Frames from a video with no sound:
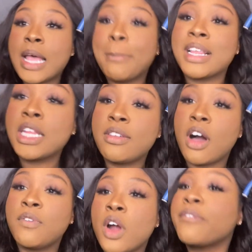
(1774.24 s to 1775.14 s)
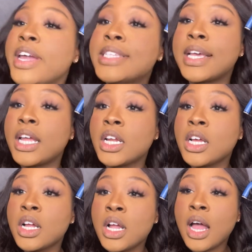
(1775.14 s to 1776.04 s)
Monthly walk for a reason.
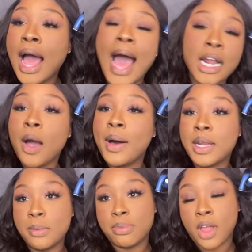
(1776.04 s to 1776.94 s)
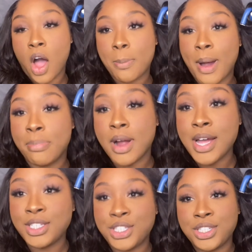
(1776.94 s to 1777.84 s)
I know I didn't vlog my
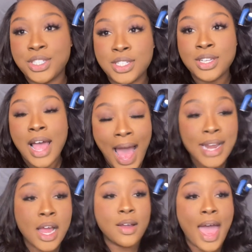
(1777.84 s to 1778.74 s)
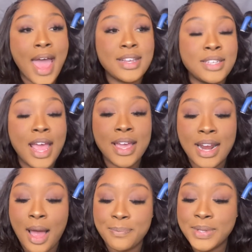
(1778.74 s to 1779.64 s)
brunch. I know that. Dang
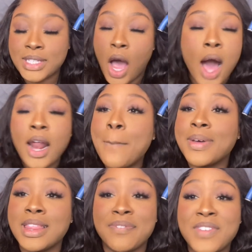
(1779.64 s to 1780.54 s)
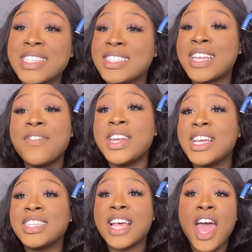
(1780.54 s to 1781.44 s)
it, I was caught up in the
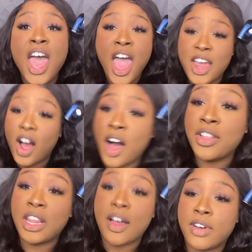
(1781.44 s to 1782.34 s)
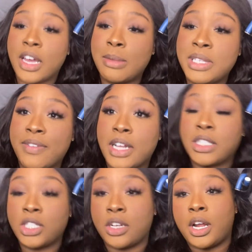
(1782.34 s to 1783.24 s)
festivities and all the love. Okay, let me see if I can
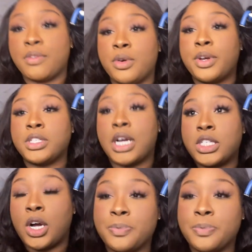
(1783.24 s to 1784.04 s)
sit y'all down real quick. Stop.